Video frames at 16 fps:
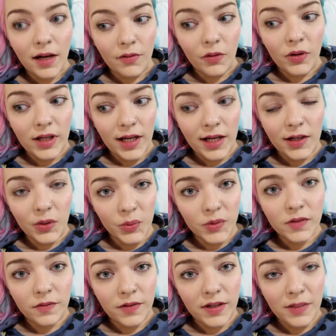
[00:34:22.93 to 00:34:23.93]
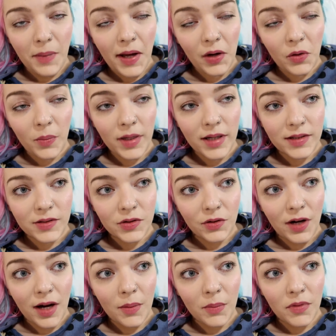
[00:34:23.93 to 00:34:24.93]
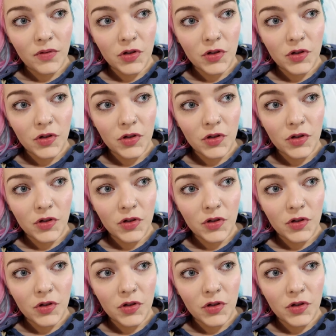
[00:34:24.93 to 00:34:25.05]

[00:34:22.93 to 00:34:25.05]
I've already had loads of feedback on my Instagram.